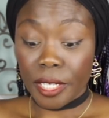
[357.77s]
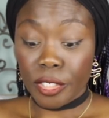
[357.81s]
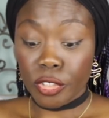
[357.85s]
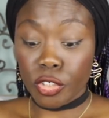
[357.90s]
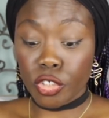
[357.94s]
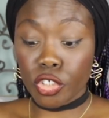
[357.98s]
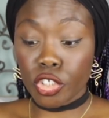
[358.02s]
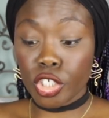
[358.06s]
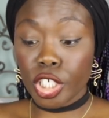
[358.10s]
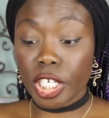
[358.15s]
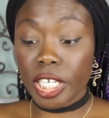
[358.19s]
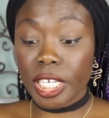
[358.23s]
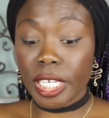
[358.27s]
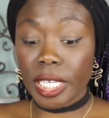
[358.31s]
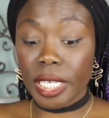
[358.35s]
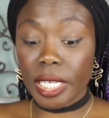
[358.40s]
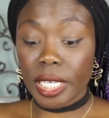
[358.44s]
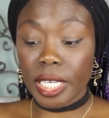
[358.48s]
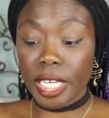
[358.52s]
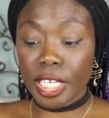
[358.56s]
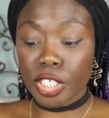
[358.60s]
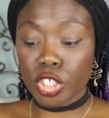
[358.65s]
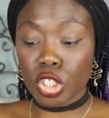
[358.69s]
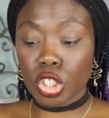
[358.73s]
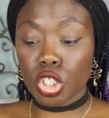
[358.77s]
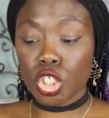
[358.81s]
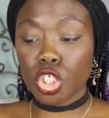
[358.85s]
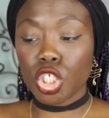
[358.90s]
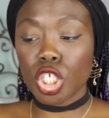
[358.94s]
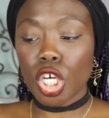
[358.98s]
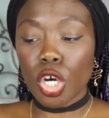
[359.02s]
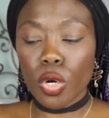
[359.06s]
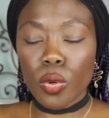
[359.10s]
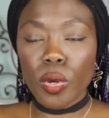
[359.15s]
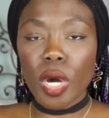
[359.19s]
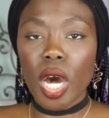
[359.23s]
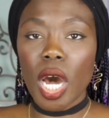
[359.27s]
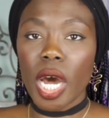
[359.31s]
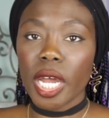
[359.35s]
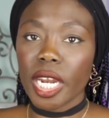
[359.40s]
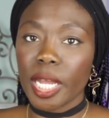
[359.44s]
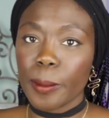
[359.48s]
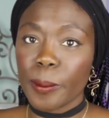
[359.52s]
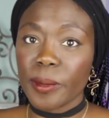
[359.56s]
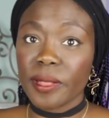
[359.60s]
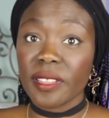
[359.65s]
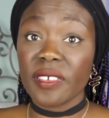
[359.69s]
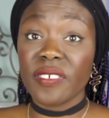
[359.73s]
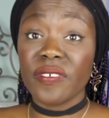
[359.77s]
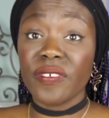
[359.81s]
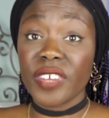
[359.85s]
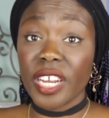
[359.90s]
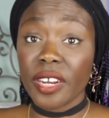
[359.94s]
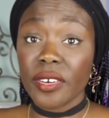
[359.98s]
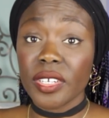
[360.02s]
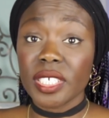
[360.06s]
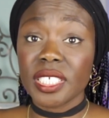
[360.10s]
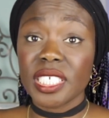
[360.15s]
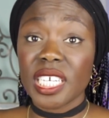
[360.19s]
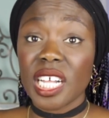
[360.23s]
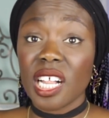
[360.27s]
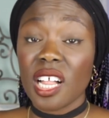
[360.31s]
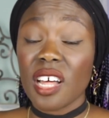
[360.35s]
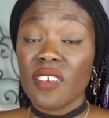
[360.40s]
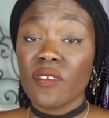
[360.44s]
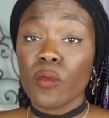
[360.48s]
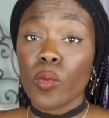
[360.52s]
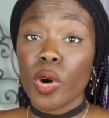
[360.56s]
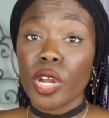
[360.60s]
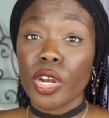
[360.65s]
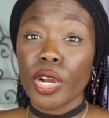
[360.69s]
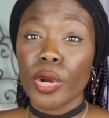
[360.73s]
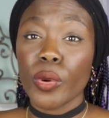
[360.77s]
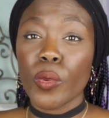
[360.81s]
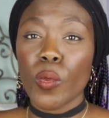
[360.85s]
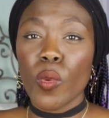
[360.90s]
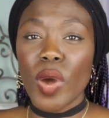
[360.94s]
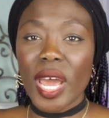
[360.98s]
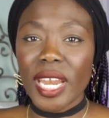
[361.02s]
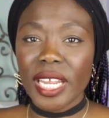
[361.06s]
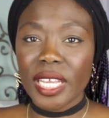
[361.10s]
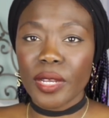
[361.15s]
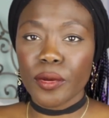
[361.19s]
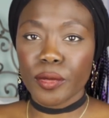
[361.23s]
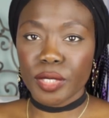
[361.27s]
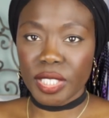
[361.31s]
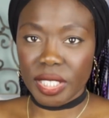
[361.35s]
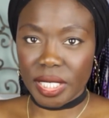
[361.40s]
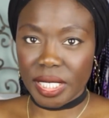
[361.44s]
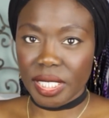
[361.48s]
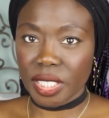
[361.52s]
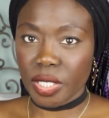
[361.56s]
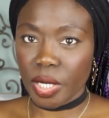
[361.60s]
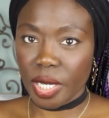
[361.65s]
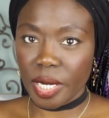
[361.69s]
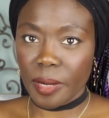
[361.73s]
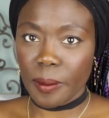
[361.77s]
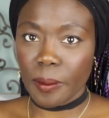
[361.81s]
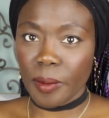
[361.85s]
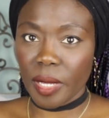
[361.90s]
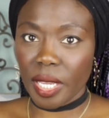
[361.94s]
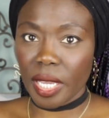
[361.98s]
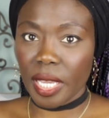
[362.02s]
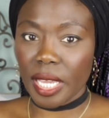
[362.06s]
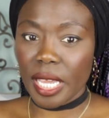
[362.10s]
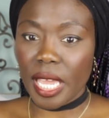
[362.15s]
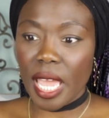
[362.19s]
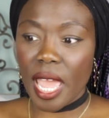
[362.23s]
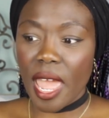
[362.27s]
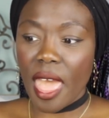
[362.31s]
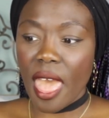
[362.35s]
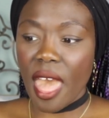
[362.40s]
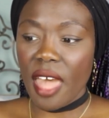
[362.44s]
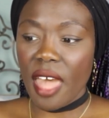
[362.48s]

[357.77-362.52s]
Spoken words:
She is so caught up in the fairy tale of what her wedding is gonna be